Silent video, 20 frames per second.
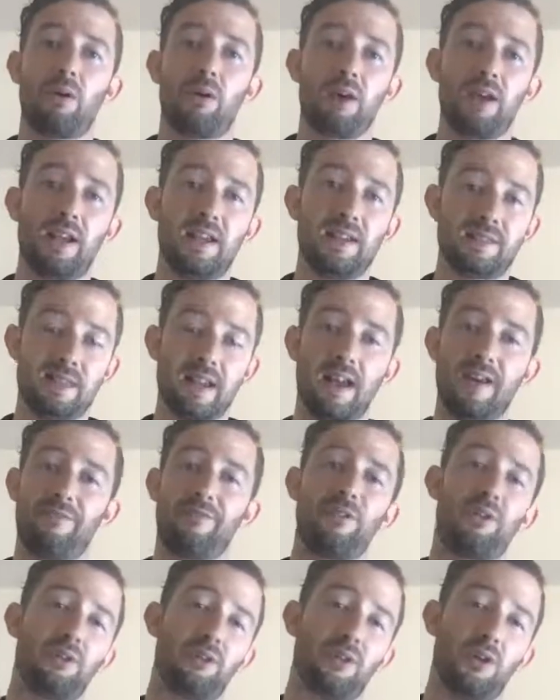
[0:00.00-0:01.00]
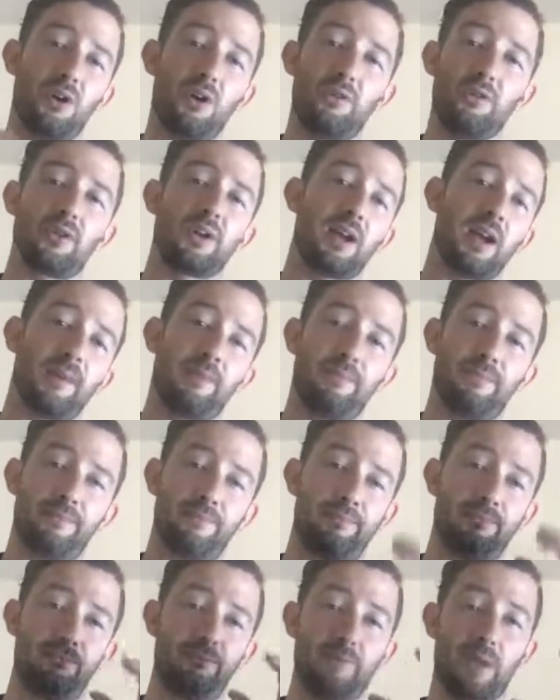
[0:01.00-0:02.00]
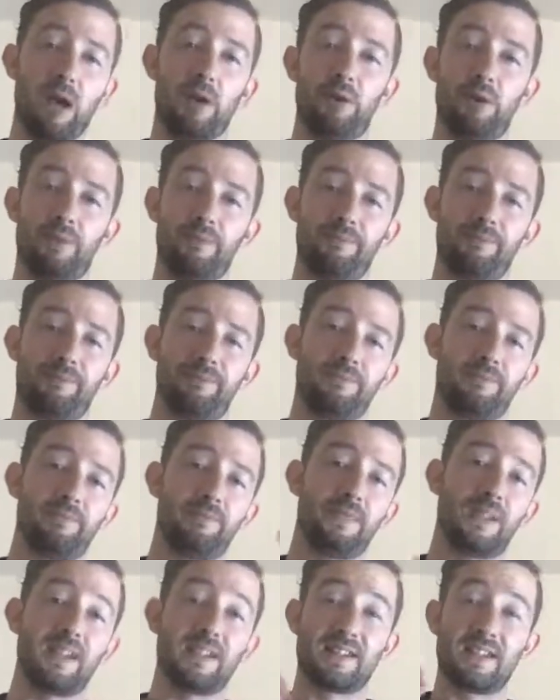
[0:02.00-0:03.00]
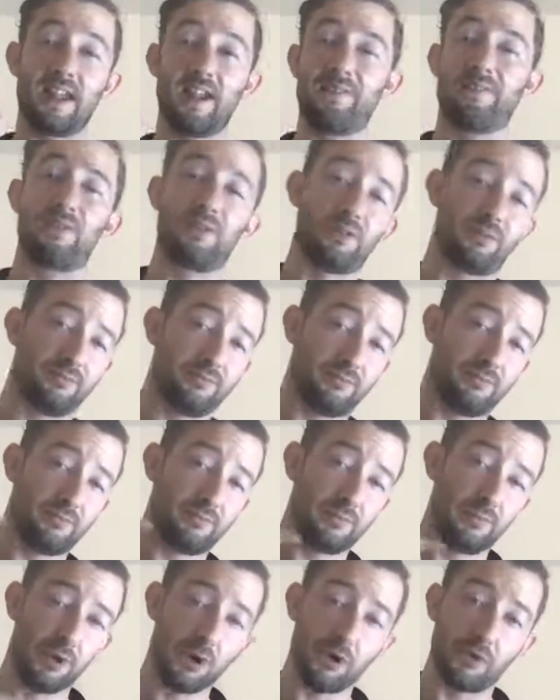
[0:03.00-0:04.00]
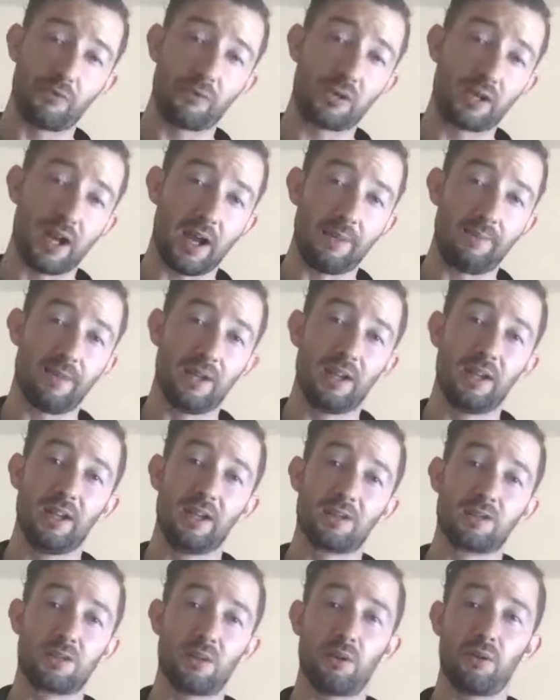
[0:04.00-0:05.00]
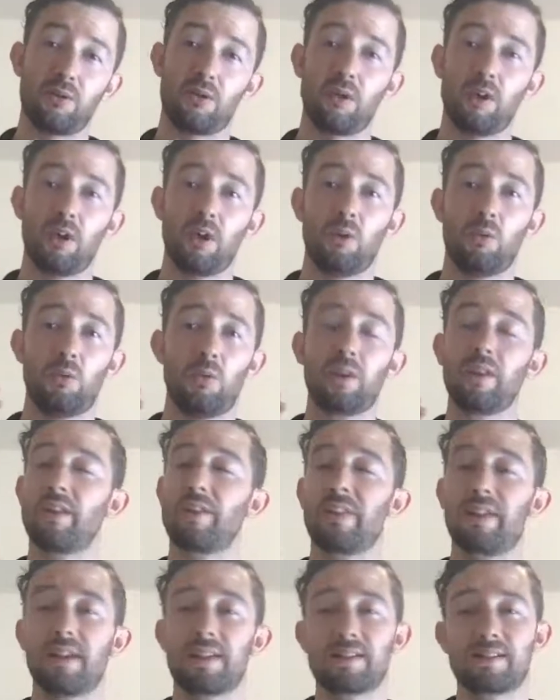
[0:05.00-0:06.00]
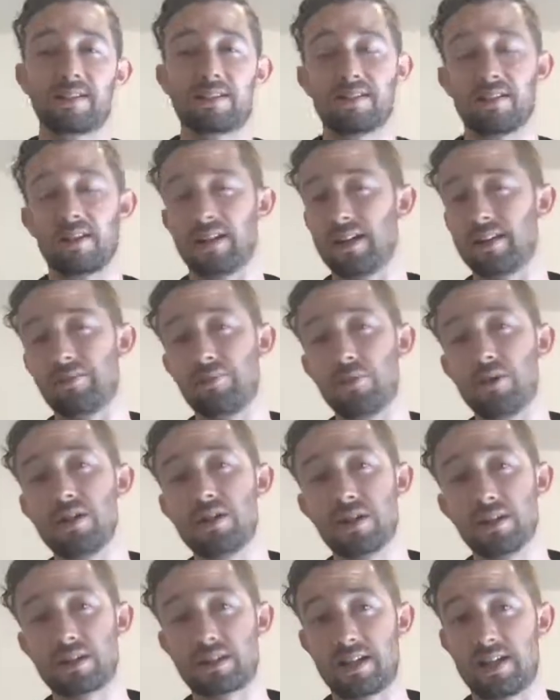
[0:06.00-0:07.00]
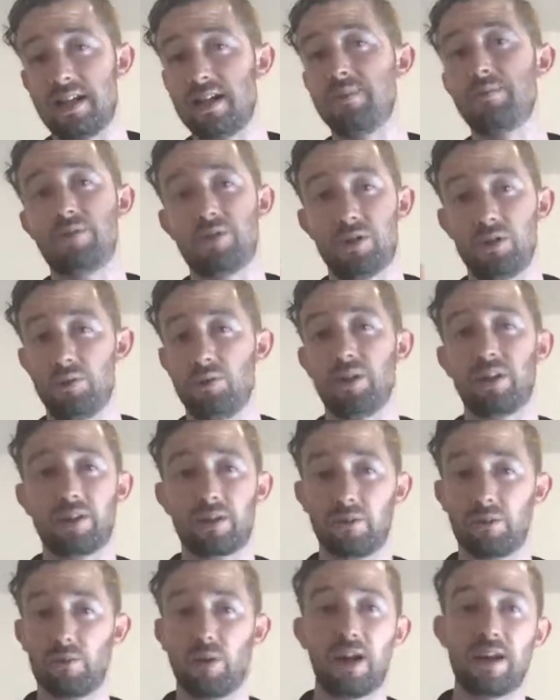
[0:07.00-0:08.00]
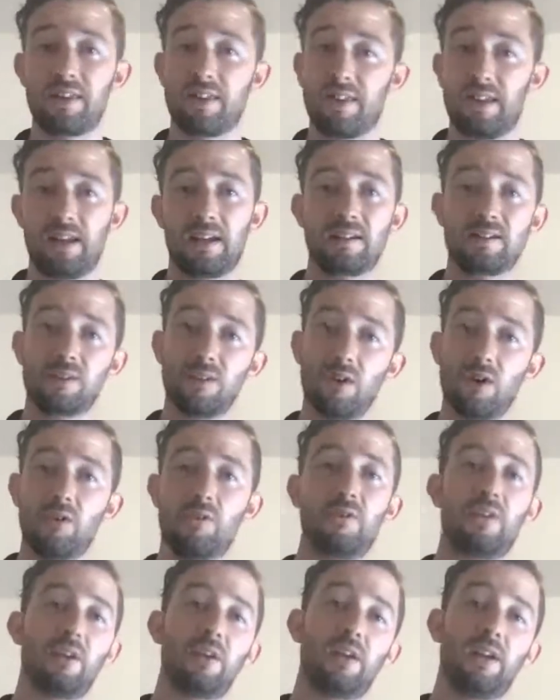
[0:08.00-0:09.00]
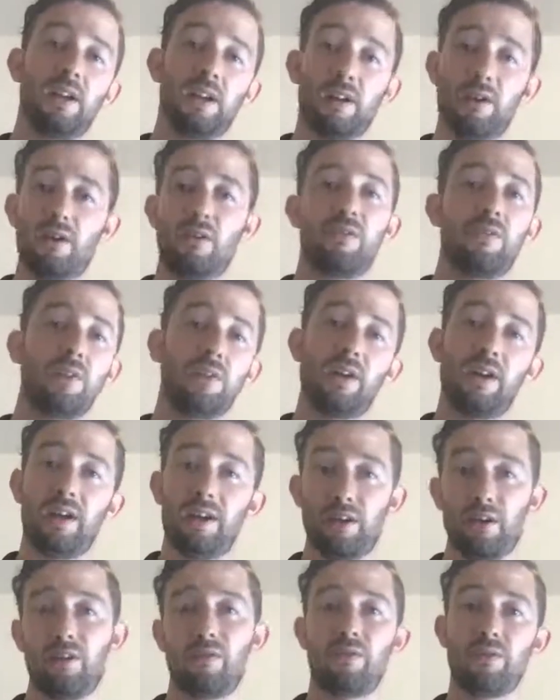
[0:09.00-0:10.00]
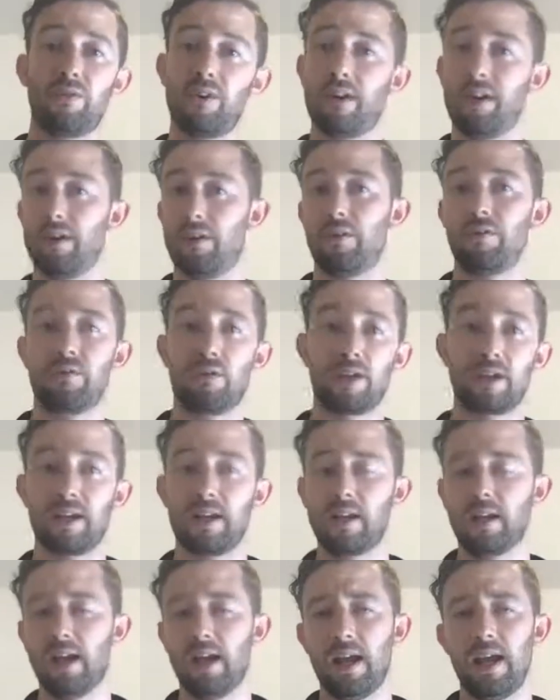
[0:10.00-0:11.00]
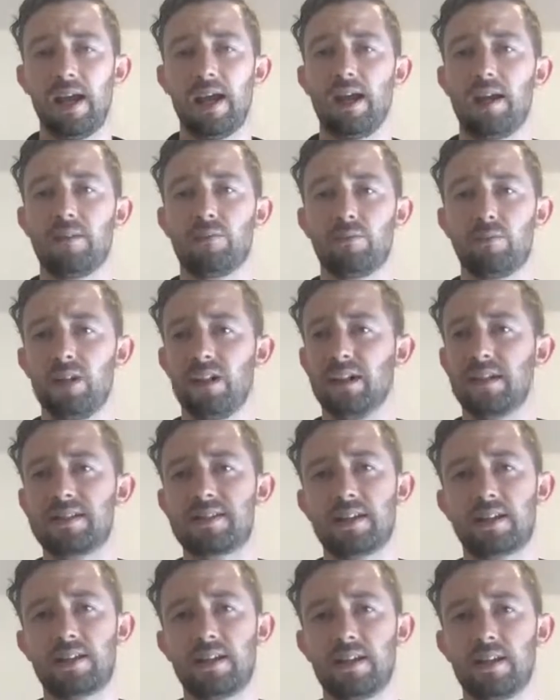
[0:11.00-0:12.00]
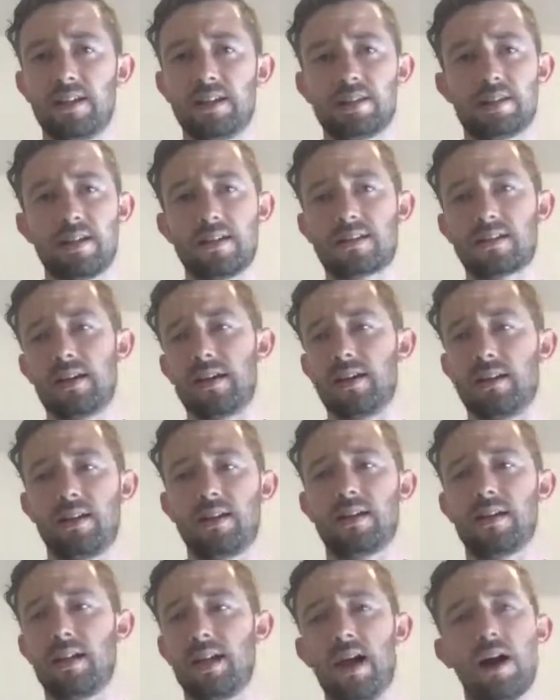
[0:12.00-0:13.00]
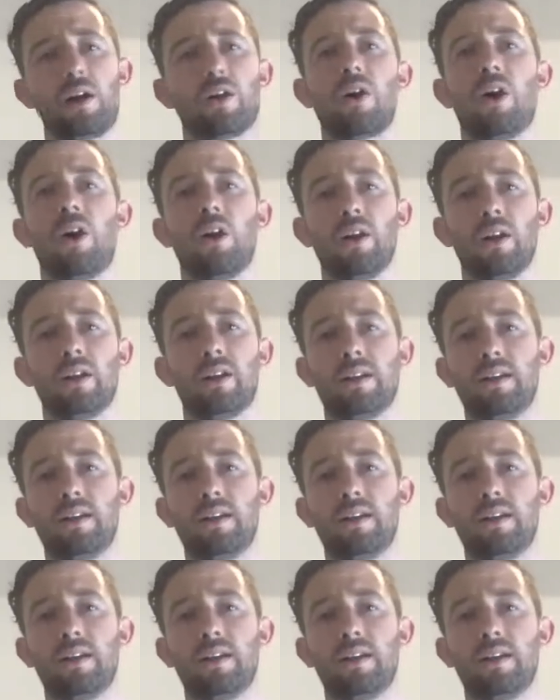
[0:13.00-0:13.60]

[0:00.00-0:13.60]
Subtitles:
is effort over time. Power is effort over time. So one of the things is, like, if we just keep doing the right things over and over and over and over again, and realistically, it's kind of like an alcoholic,